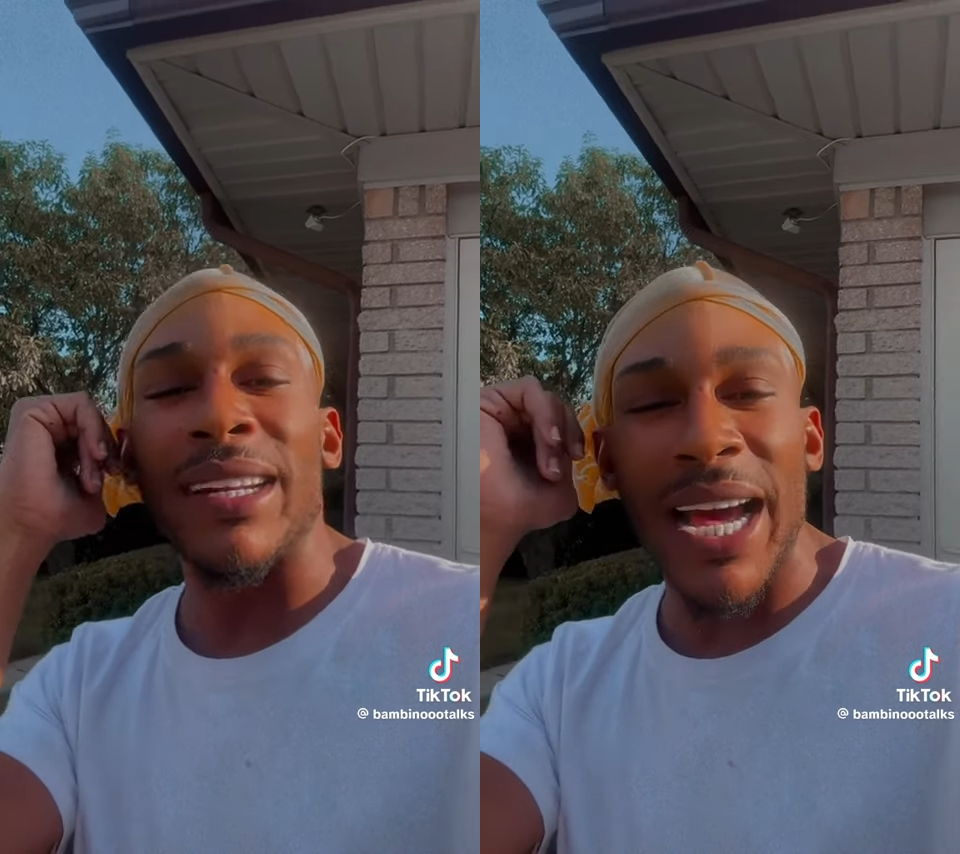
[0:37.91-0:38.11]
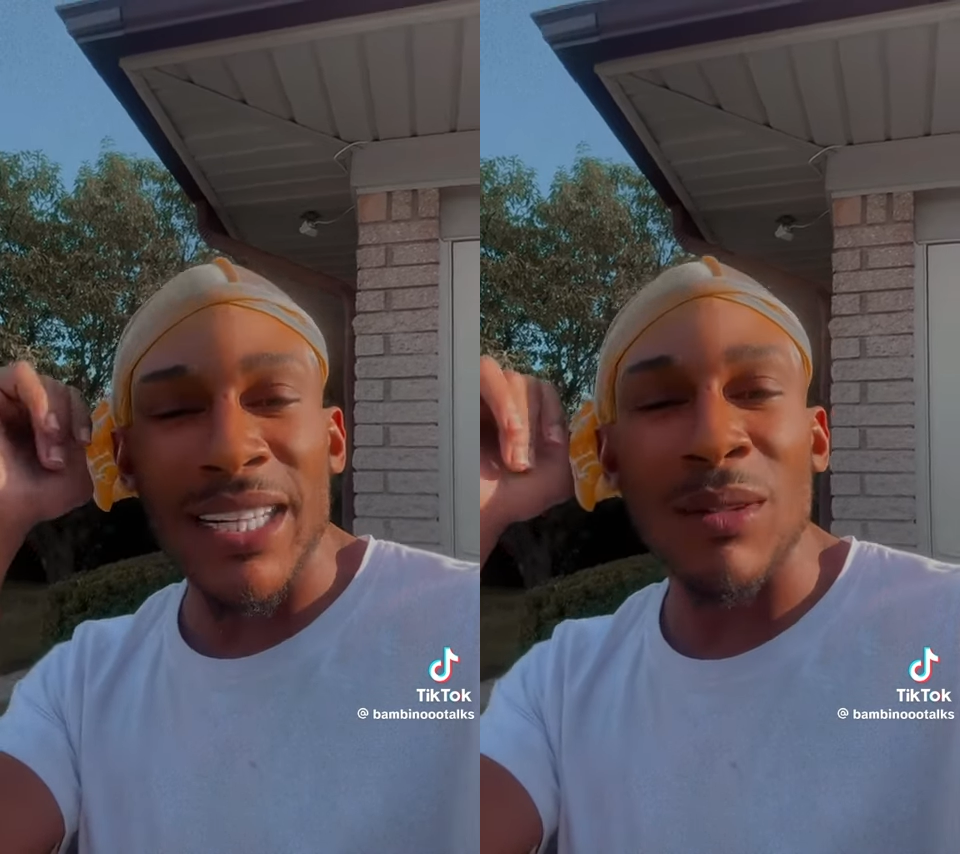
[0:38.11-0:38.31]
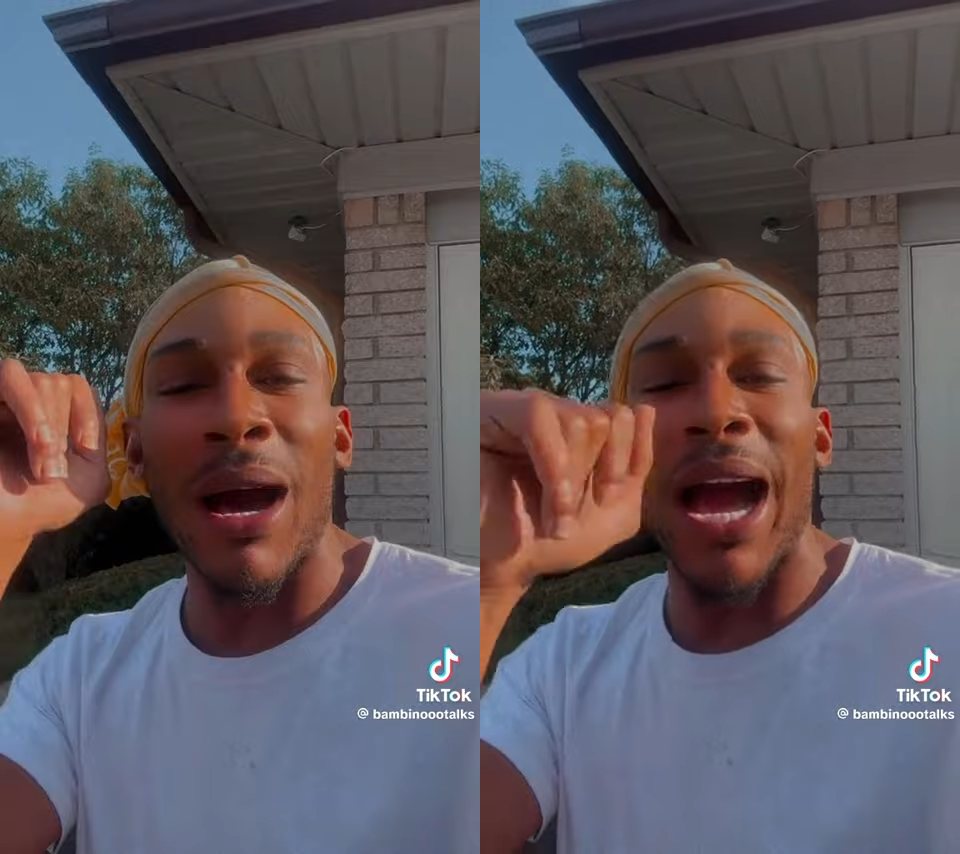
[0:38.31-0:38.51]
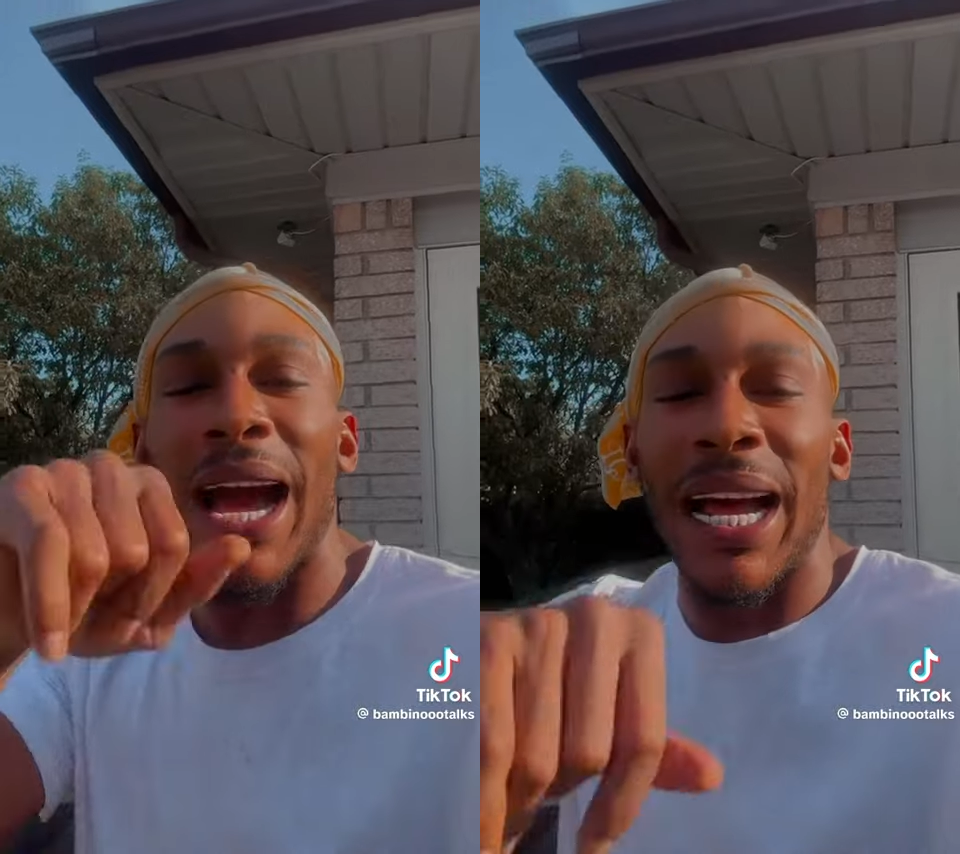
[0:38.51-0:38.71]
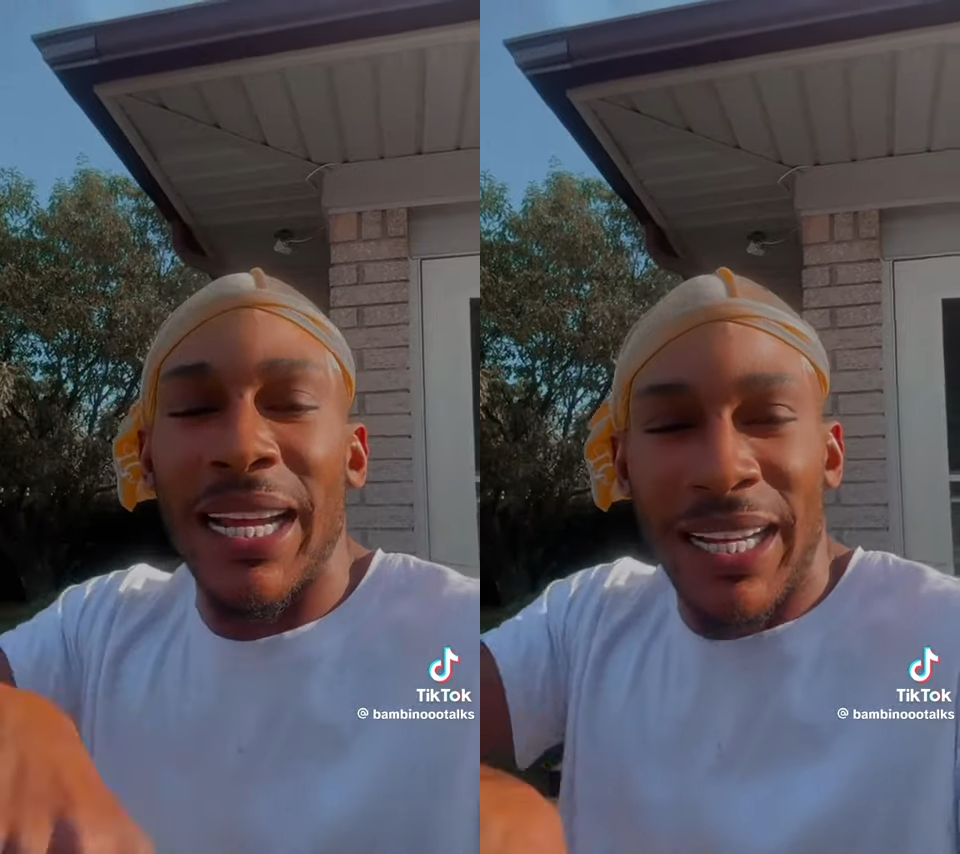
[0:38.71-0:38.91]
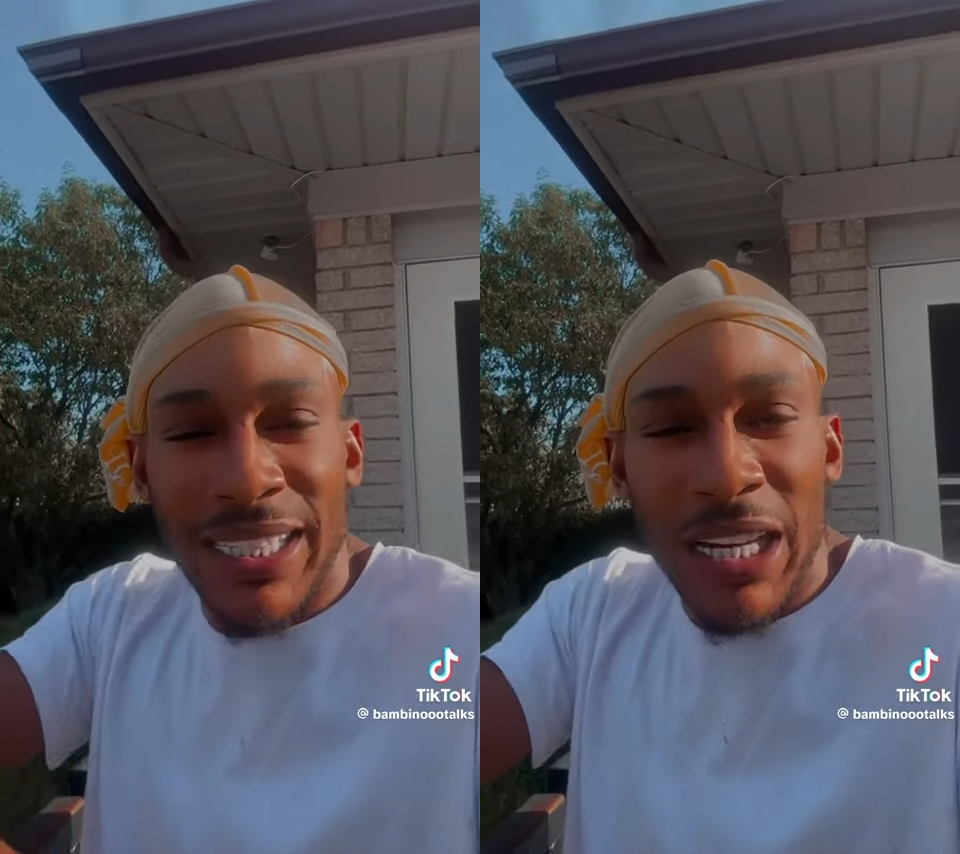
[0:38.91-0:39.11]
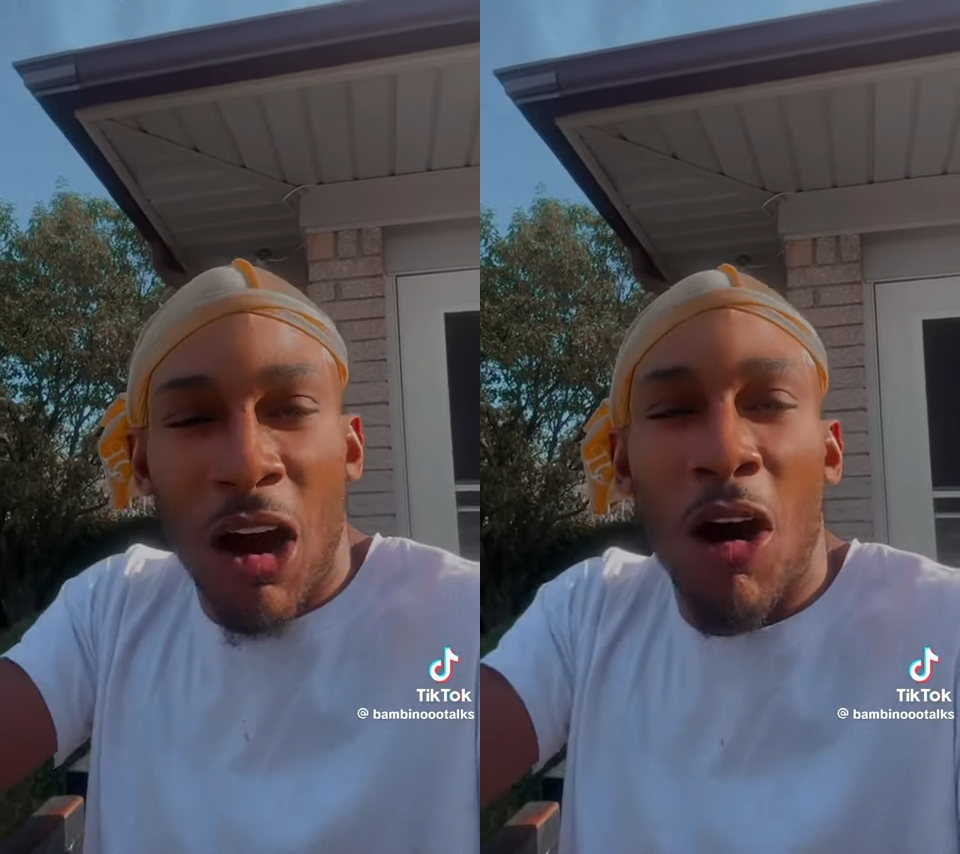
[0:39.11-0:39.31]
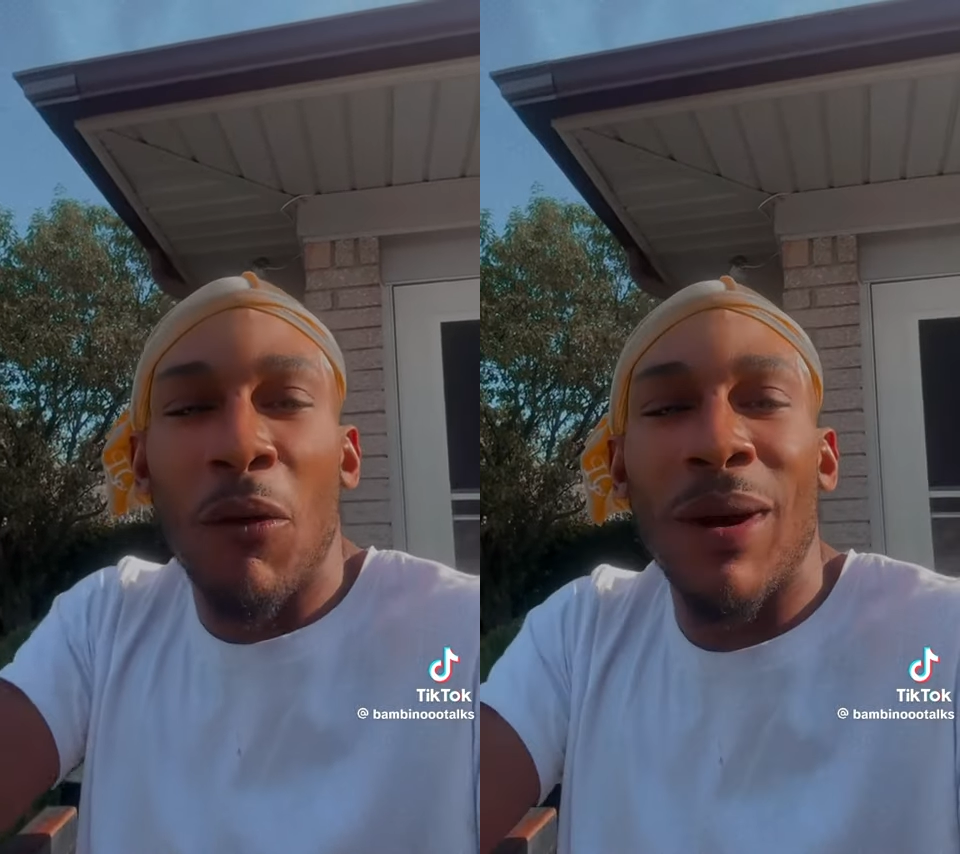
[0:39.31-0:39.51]
That's why it's
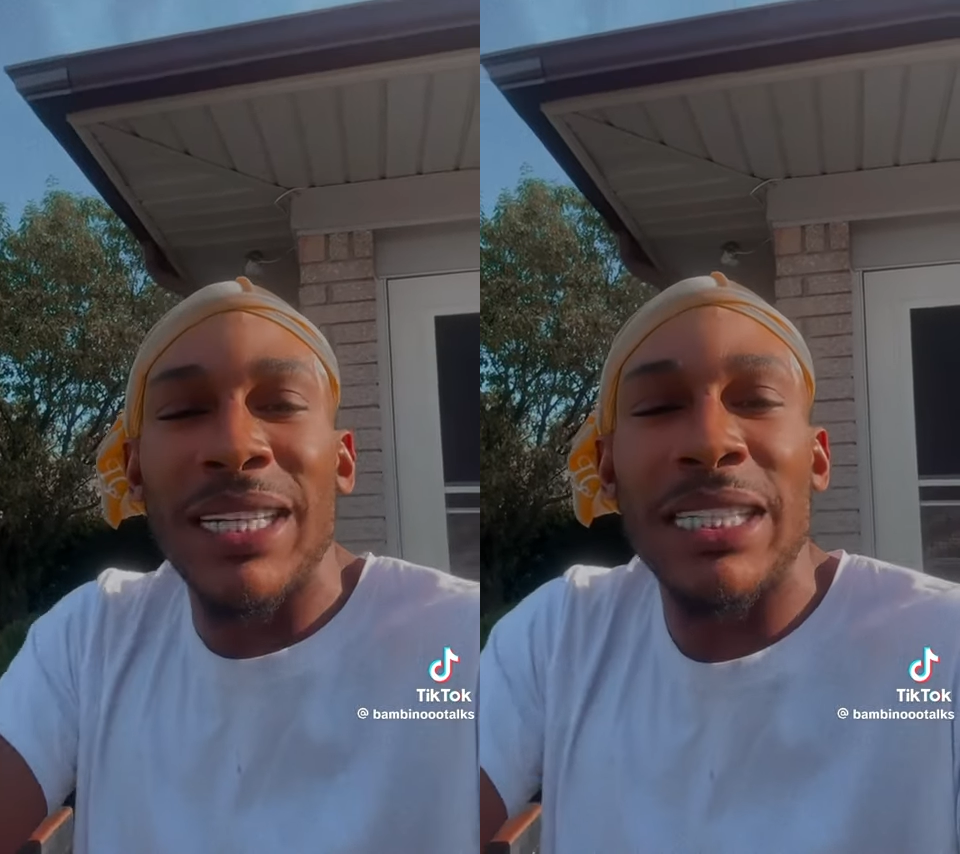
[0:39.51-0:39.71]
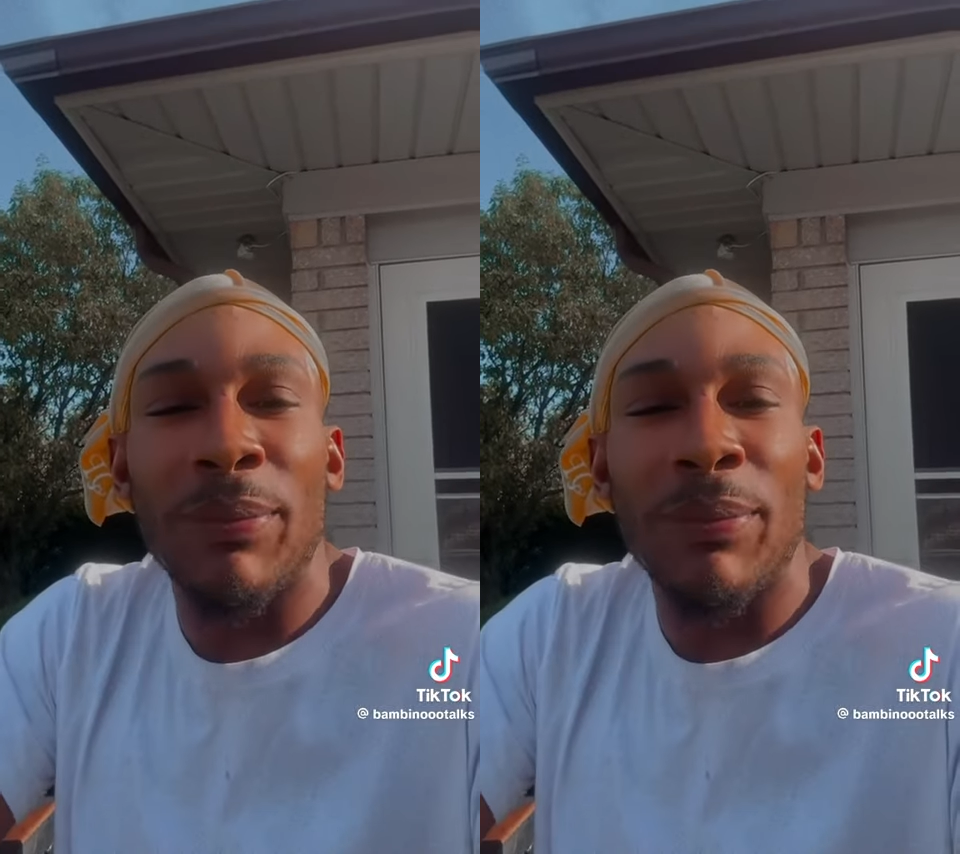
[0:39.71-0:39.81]
always